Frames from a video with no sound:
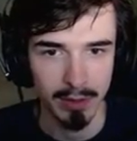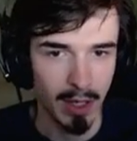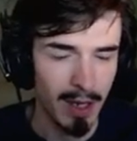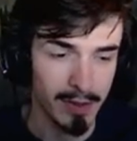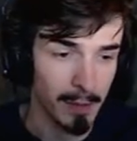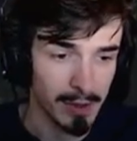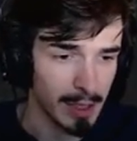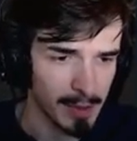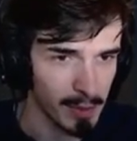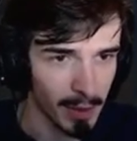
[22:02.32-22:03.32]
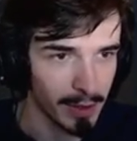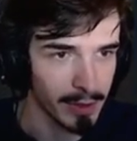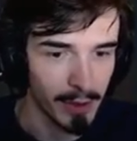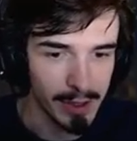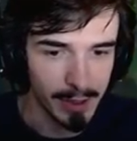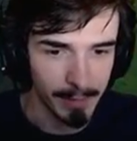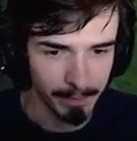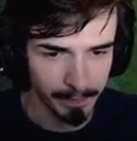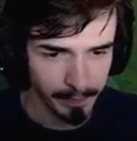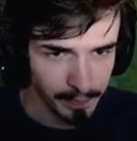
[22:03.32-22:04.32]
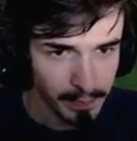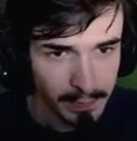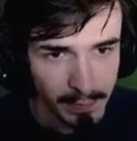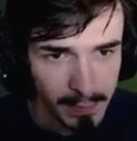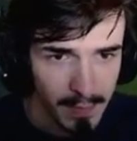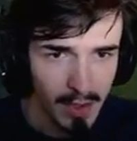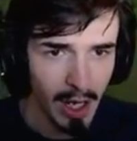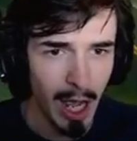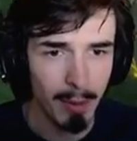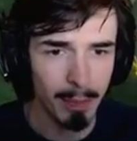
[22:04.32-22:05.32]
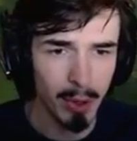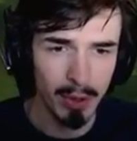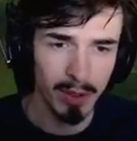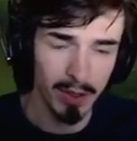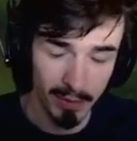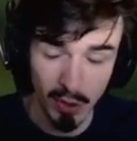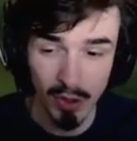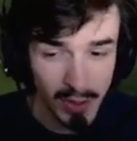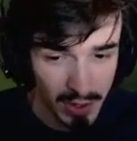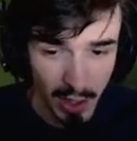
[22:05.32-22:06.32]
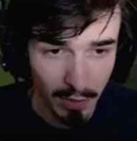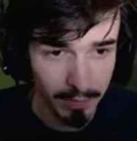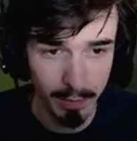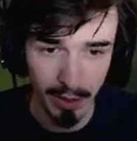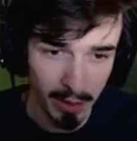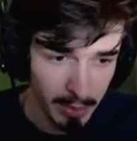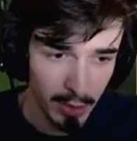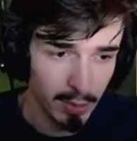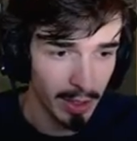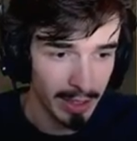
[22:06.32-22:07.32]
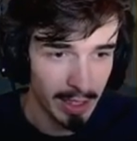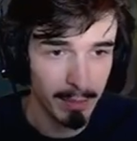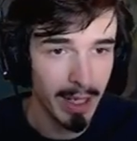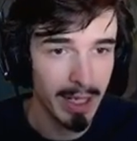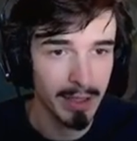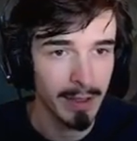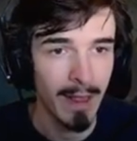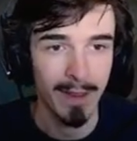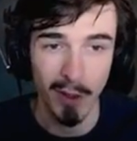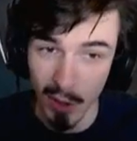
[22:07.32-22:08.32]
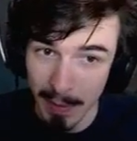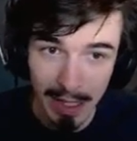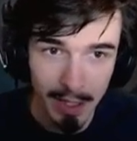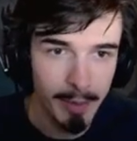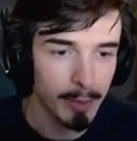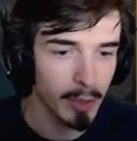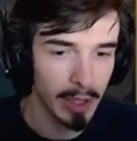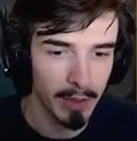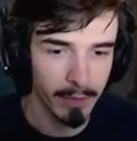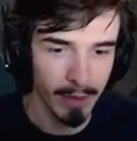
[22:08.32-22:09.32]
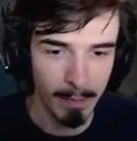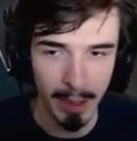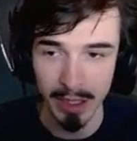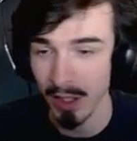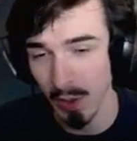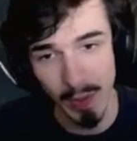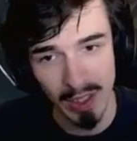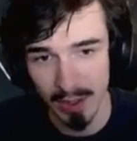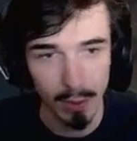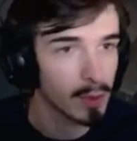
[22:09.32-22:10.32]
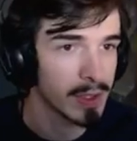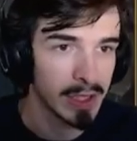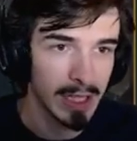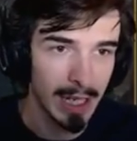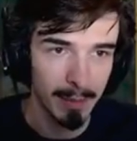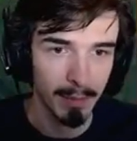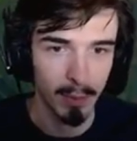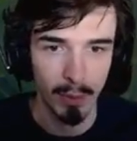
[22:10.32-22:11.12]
I have so much damage as well, it's crazy. But good stuff, but Camille, again, mate, got to be a little bit more careful there, buddy, because we can still lose this game.